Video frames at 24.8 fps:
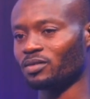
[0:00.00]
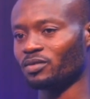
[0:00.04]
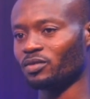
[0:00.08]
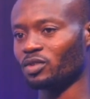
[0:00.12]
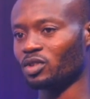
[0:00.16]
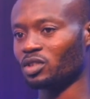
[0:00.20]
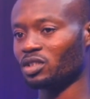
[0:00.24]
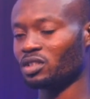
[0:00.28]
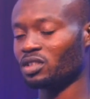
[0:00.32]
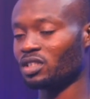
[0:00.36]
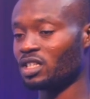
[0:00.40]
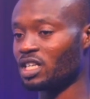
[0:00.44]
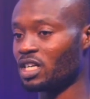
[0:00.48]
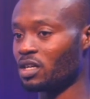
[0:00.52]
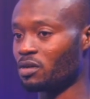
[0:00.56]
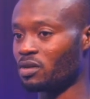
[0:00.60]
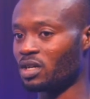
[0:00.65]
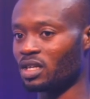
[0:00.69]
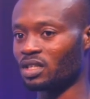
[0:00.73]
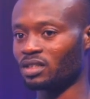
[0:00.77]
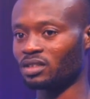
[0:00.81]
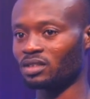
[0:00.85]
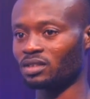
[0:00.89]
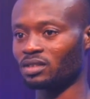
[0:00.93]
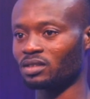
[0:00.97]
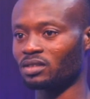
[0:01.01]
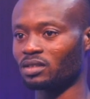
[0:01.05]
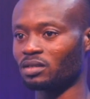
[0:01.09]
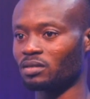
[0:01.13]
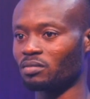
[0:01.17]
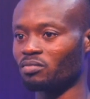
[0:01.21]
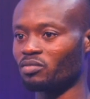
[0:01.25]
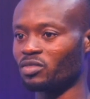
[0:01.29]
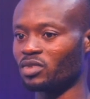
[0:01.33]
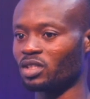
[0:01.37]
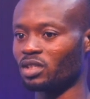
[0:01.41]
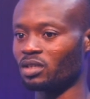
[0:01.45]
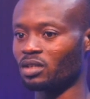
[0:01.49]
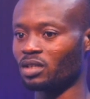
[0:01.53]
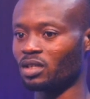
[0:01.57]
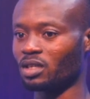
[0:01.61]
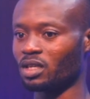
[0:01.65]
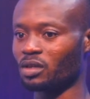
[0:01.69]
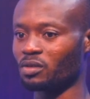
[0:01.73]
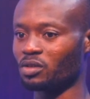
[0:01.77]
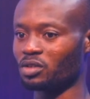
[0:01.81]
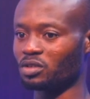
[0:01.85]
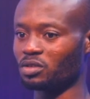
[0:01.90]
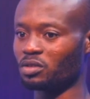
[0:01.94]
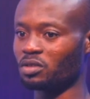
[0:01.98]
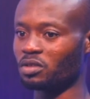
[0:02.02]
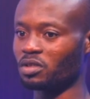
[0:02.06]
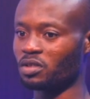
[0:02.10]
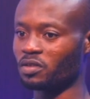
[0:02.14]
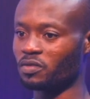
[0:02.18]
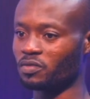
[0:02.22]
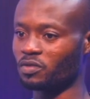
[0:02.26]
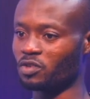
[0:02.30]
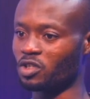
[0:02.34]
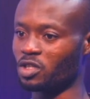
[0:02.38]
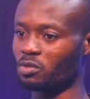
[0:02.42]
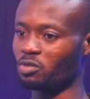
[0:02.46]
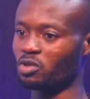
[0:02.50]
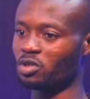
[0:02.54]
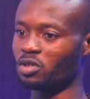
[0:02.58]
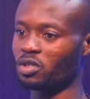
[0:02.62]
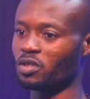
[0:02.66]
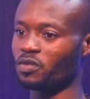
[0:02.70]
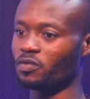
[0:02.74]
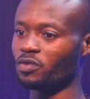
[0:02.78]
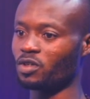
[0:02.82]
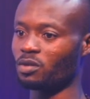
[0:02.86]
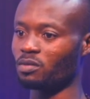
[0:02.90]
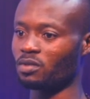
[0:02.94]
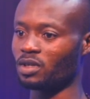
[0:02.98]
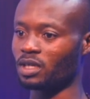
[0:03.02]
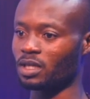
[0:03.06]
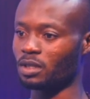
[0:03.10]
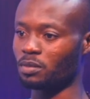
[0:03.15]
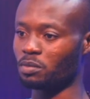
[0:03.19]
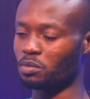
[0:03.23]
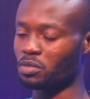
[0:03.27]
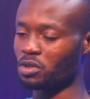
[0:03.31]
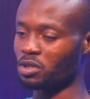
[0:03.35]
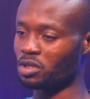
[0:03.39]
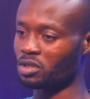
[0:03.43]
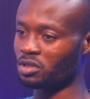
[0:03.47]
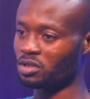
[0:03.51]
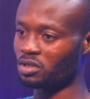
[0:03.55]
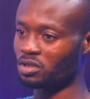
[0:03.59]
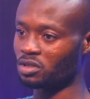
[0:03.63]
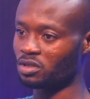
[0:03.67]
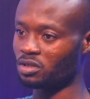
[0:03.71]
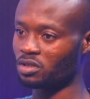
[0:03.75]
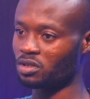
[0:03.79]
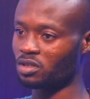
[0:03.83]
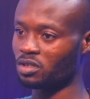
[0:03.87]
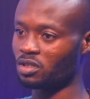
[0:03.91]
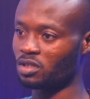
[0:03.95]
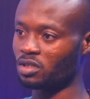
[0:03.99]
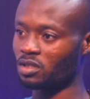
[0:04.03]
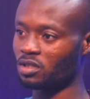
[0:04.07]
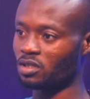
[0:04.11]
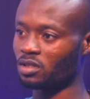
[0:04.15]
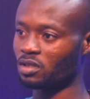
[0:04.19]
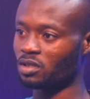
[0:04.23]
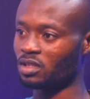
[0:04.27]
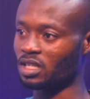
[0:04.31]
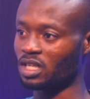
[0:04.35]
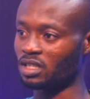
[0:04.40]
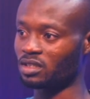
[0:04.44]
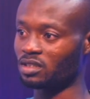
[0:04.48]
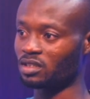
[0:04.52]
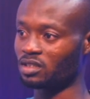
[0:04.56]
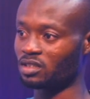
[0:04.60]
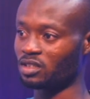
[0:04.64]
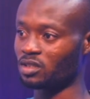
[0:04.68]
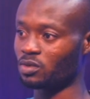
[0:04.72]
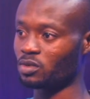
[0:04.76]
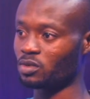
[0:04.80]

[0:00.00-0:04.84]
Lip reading: For 3 hours, I was looking for him, looking for my boss, that is the